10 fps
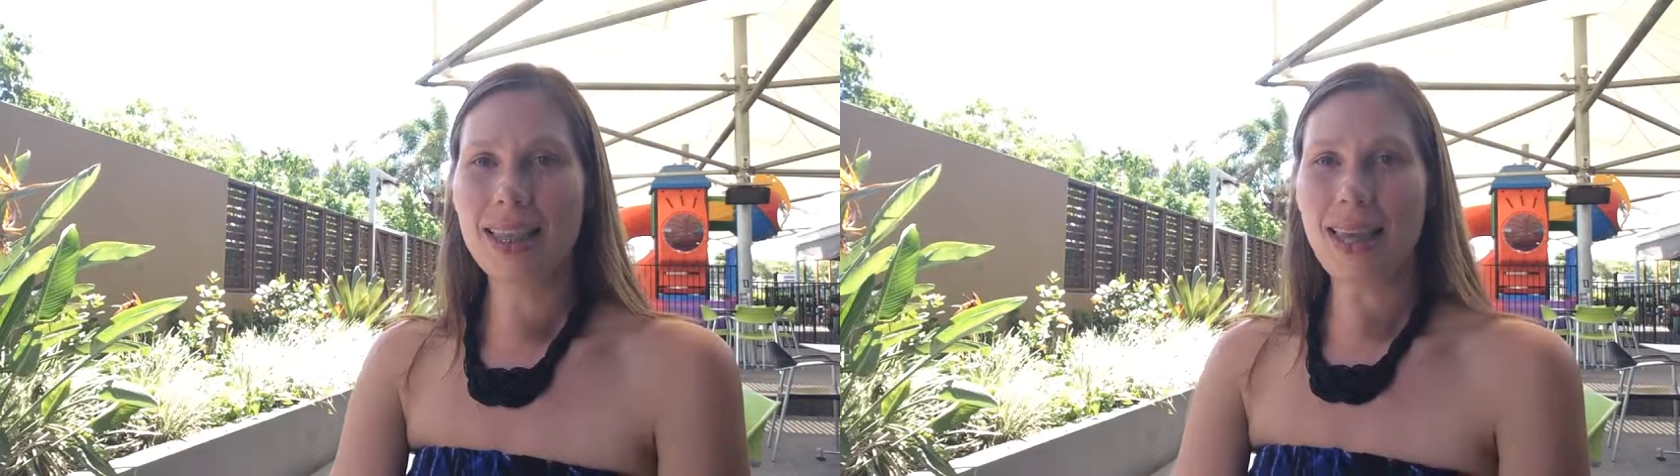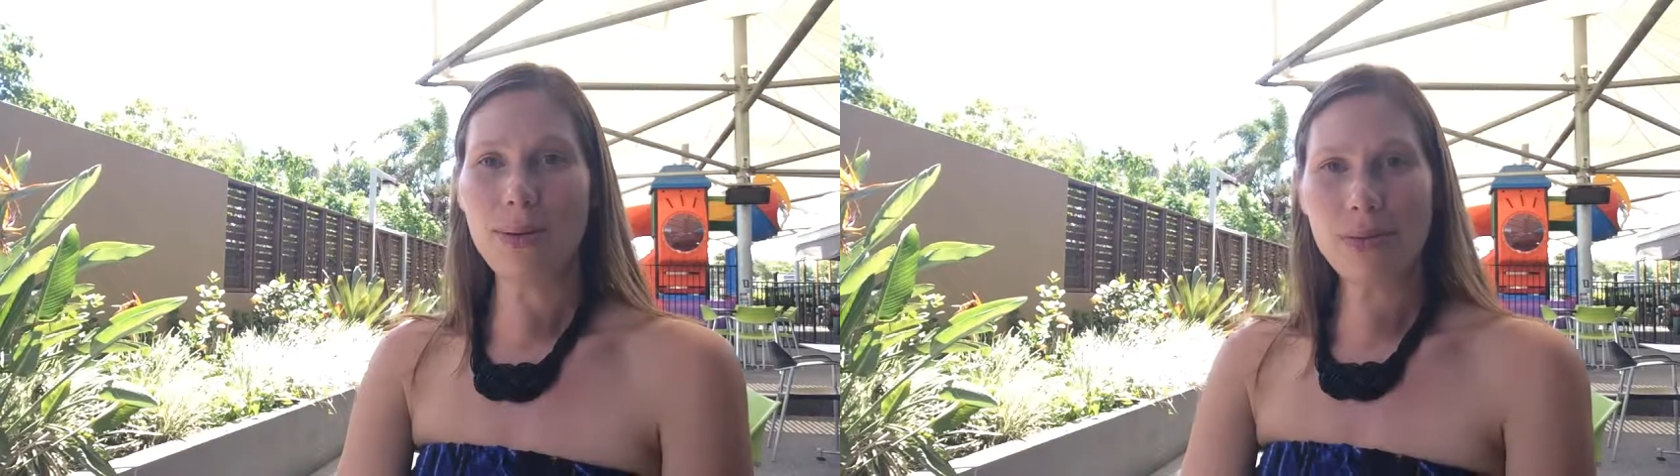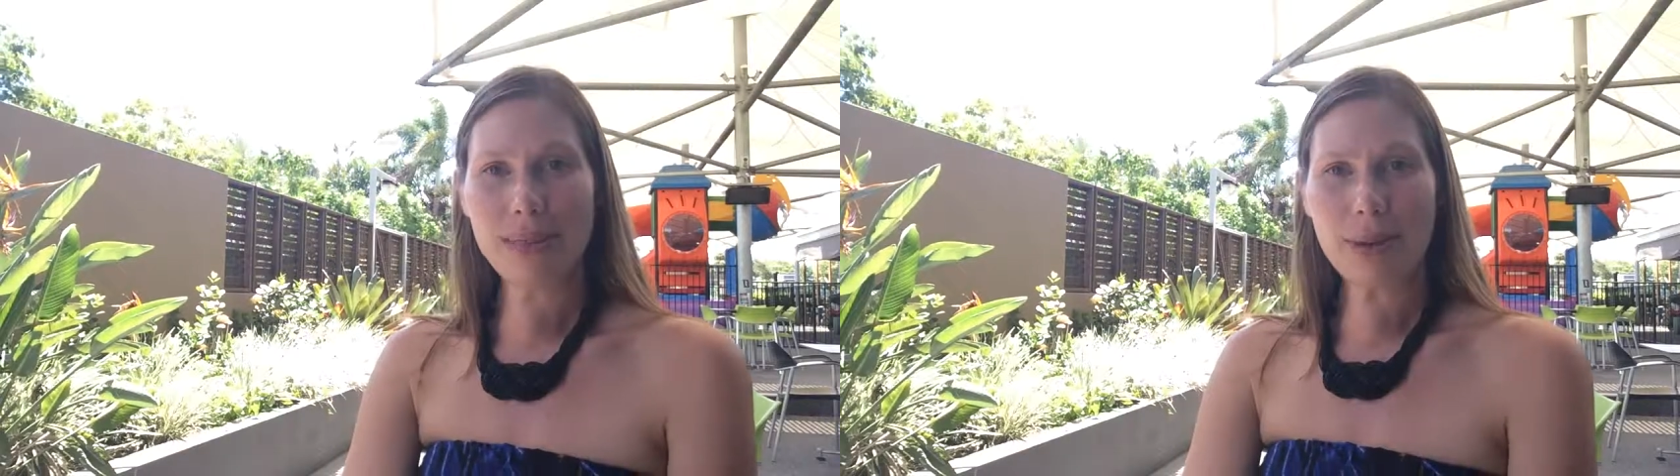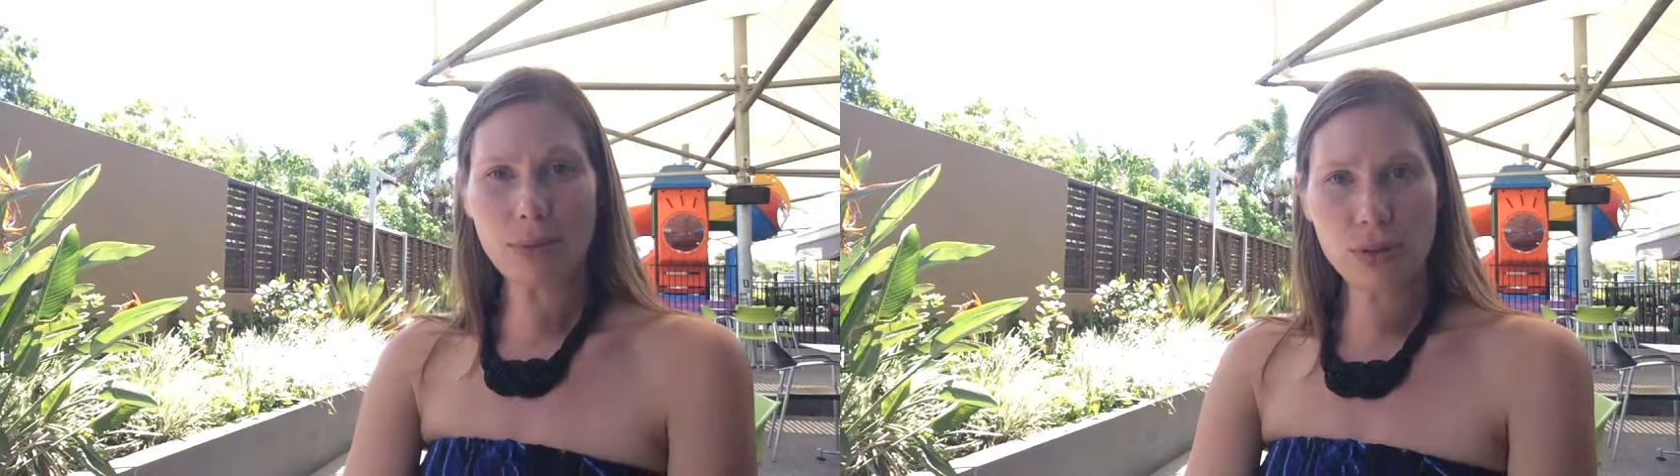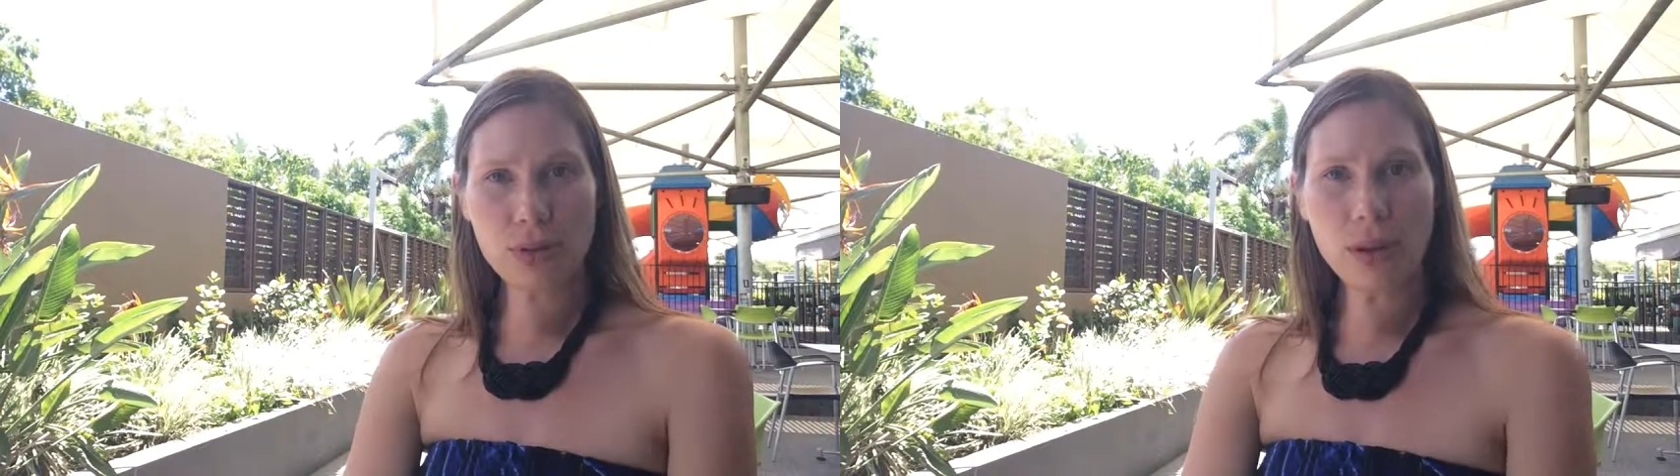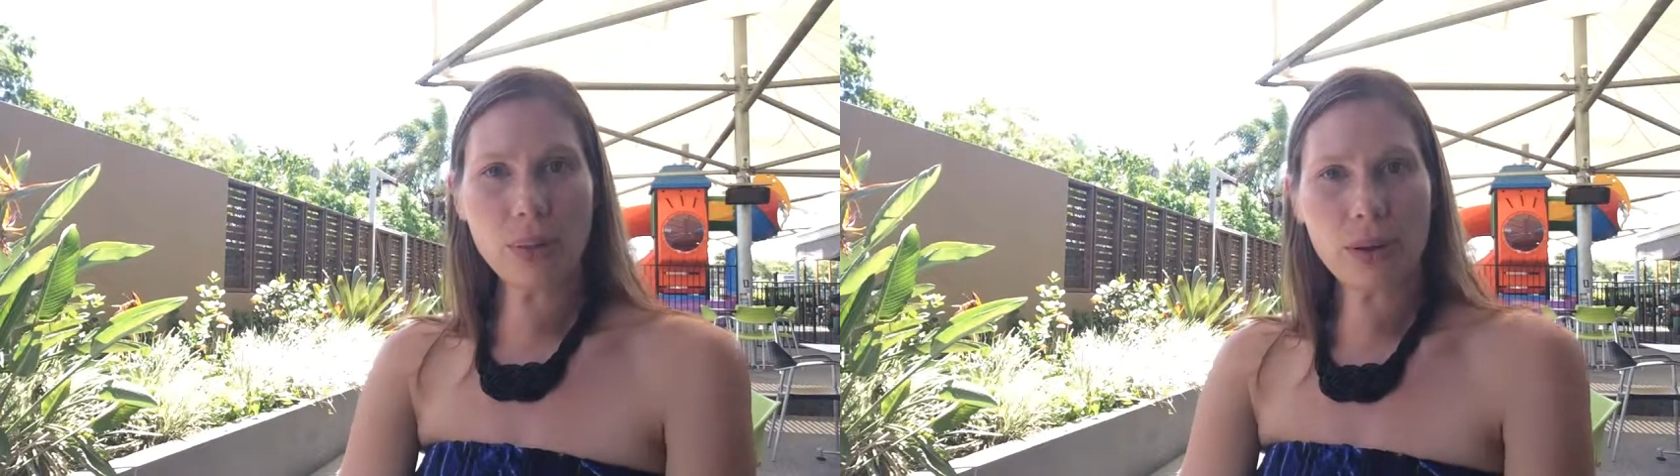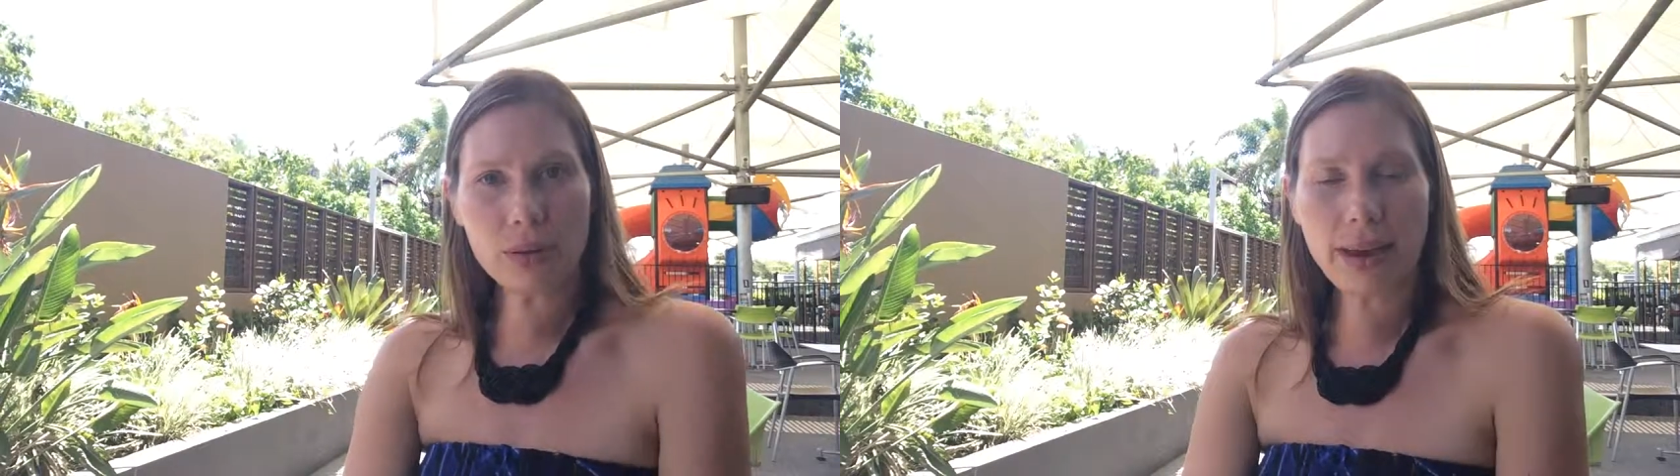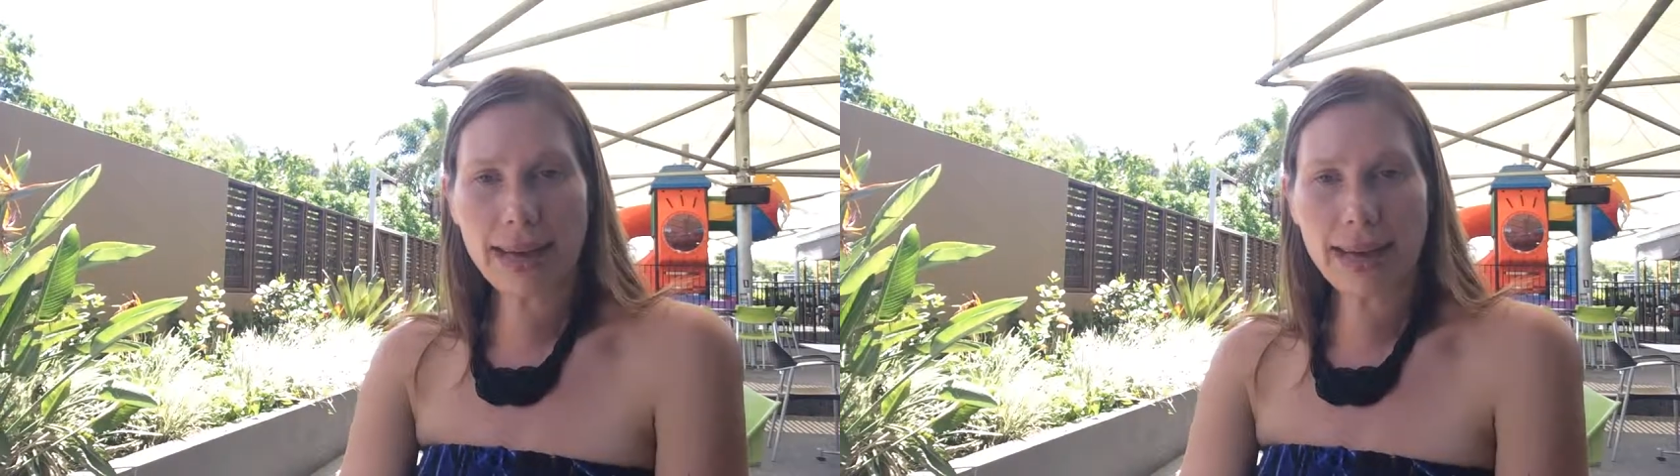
they will say, well, you know what?